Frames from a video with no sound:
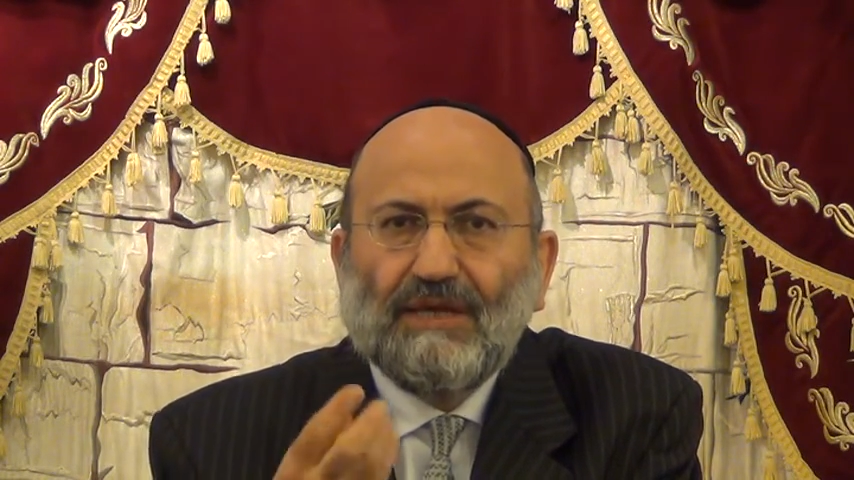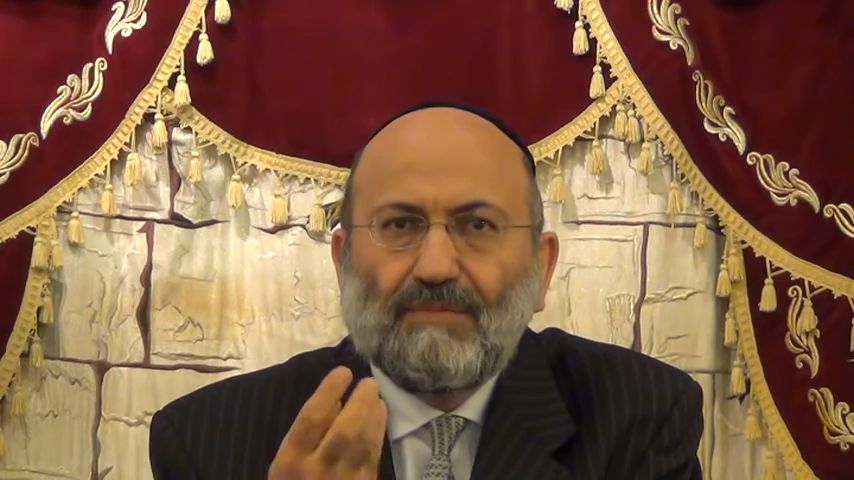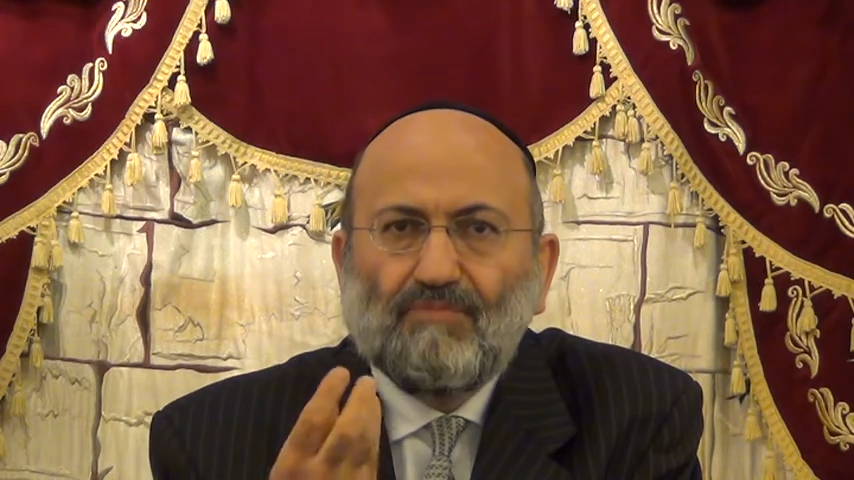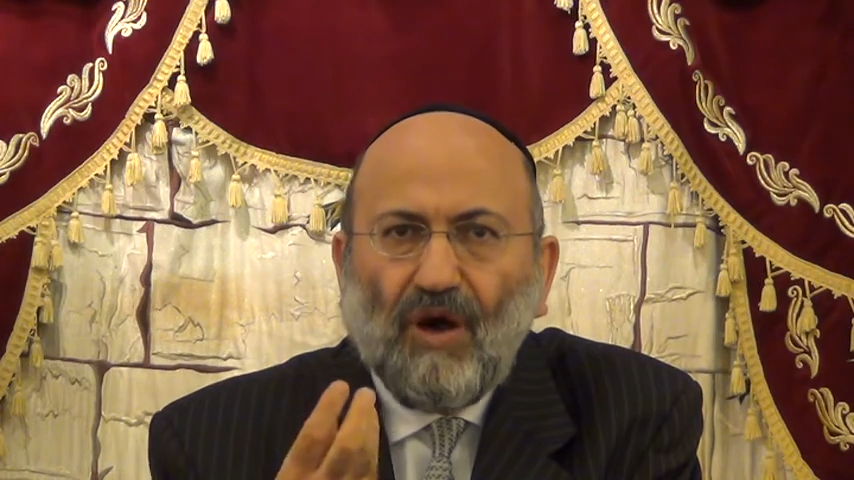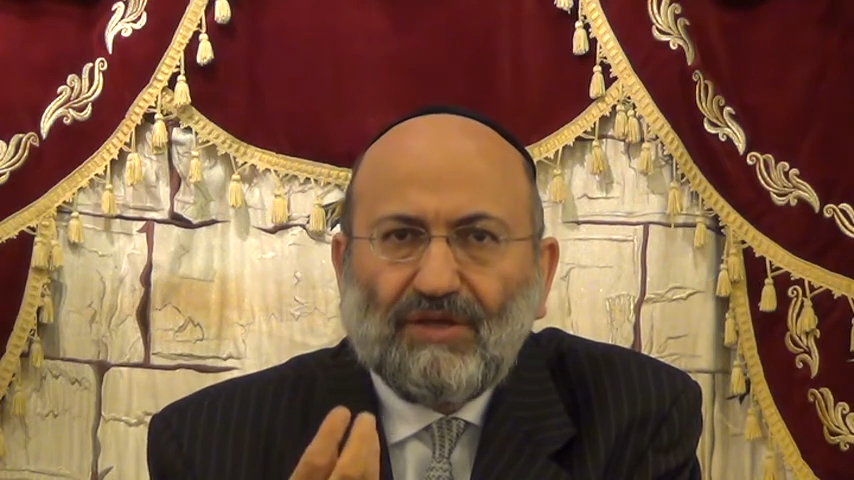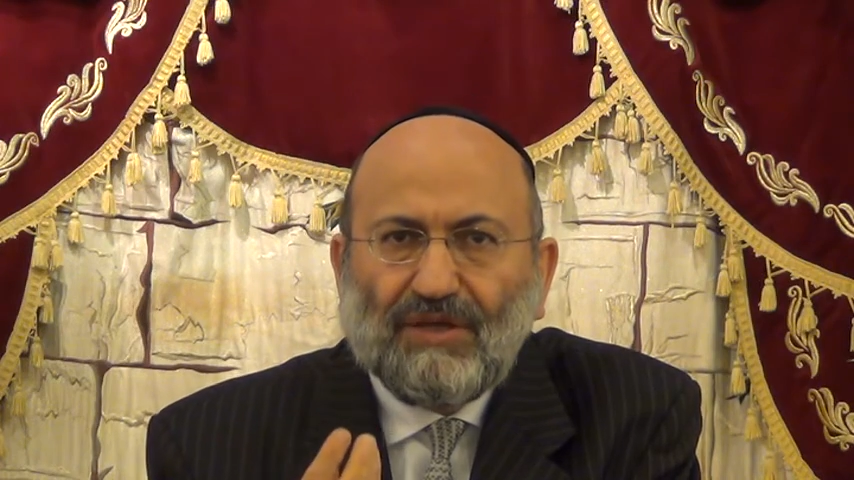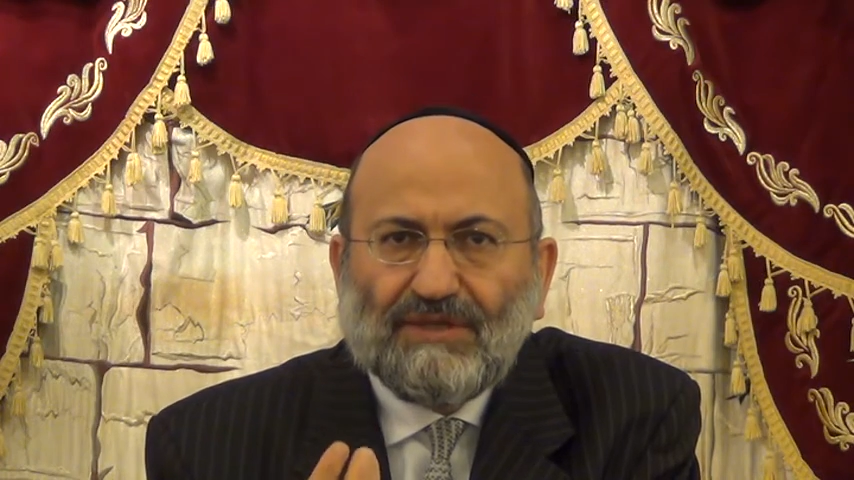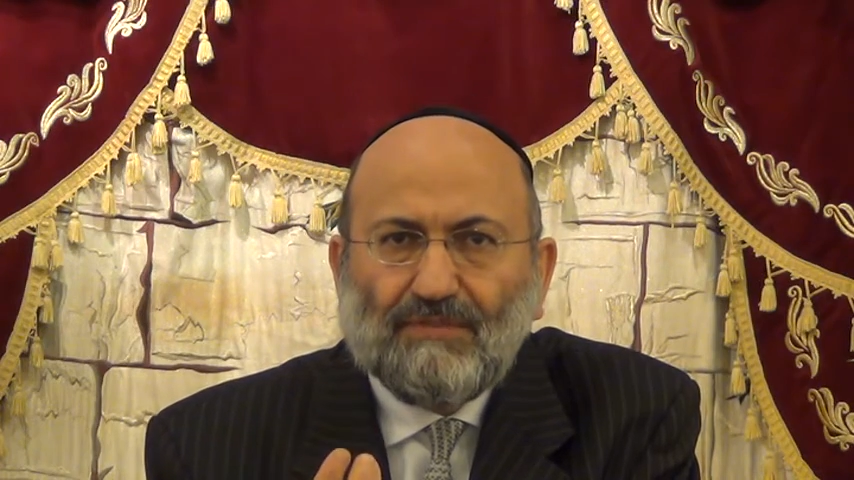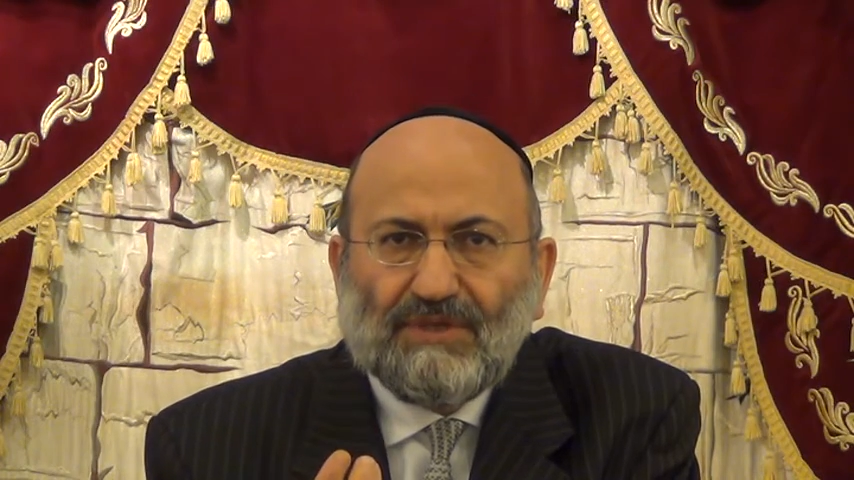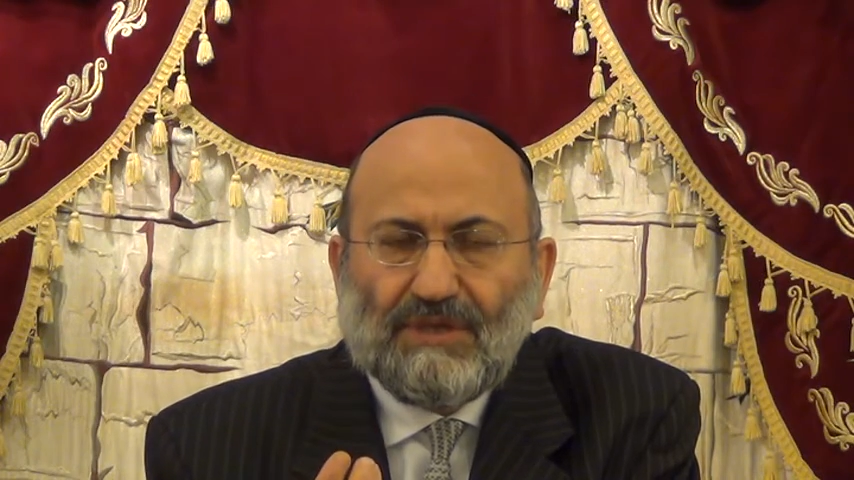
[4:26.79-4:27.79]
he bothers
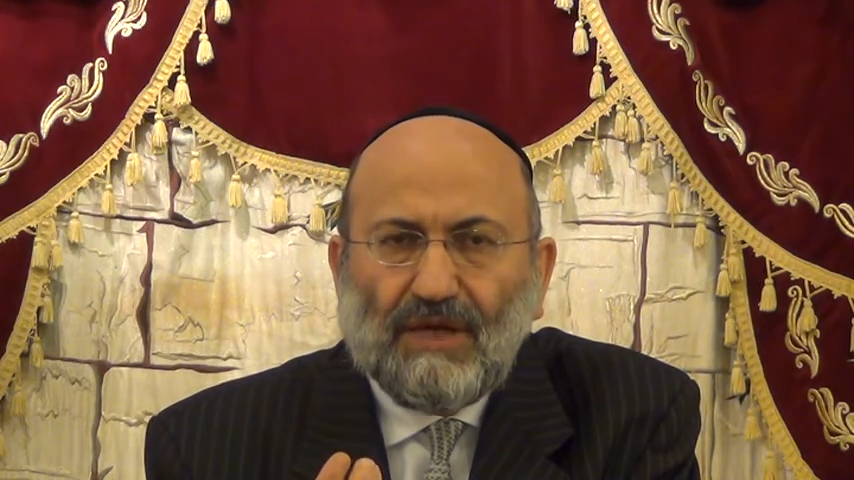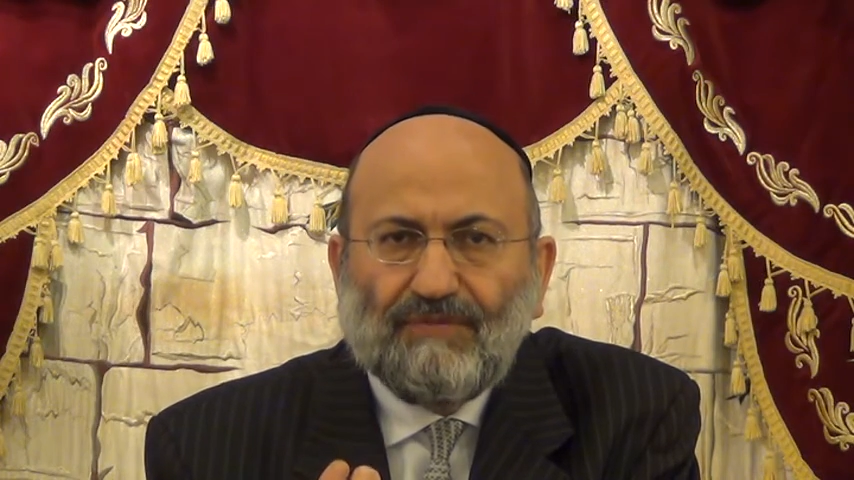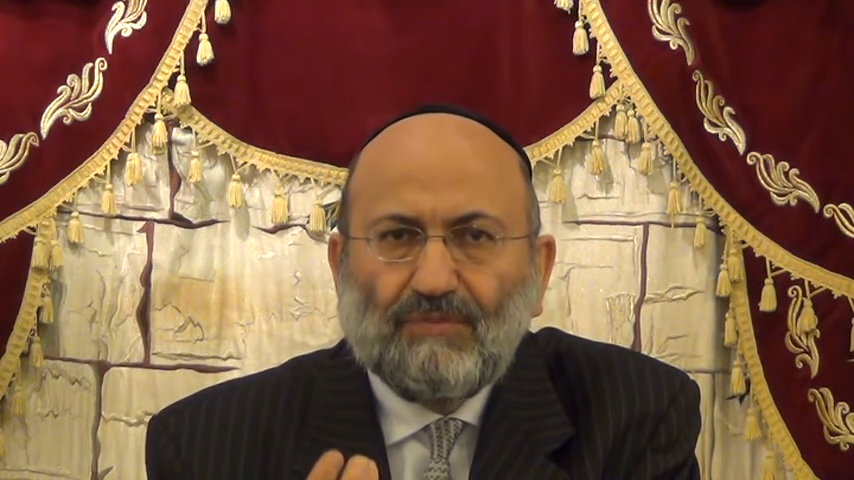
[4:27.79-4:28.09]
himself,